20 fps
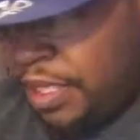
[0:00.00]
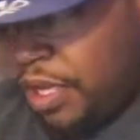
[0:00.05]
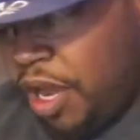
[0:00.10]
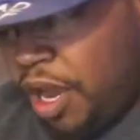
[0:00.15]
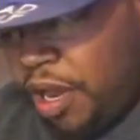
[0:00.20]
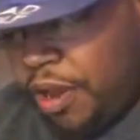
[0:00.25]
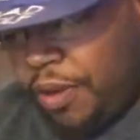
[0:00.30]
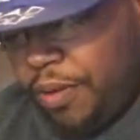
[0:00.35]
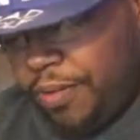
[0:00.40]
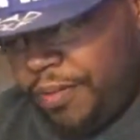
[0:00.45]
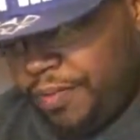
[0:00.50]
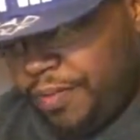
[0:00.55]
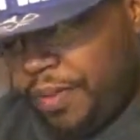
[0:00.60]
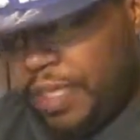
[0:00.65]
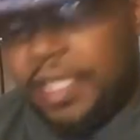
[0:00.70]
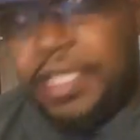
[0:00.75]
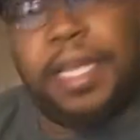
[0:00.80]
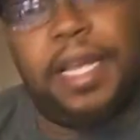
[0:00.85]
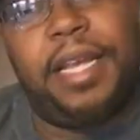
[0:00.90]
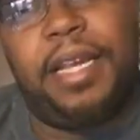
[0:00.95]
so
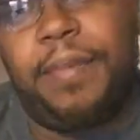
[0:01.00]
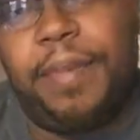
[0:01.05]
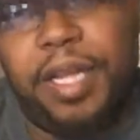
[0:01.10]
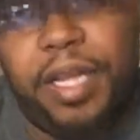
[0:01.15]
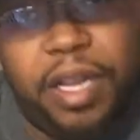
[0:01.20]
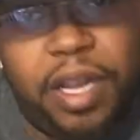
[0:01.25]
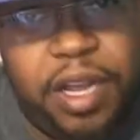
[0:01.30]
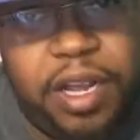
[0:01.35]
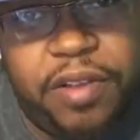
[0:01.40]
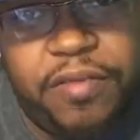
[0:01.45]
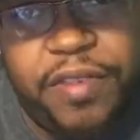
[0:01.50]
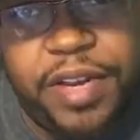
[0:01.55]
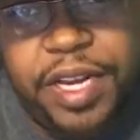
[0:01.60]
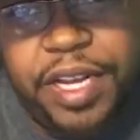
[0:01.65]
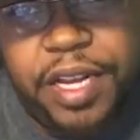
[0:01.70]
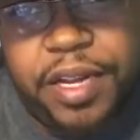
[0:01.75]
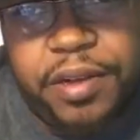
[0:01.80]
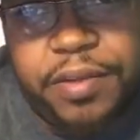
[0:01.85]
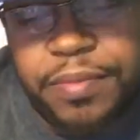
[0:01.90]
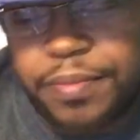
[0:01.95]
this ain't gonna be a long
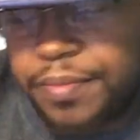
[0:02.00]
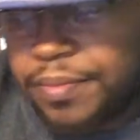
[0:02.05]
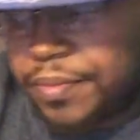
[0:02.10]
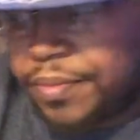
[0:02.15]
video,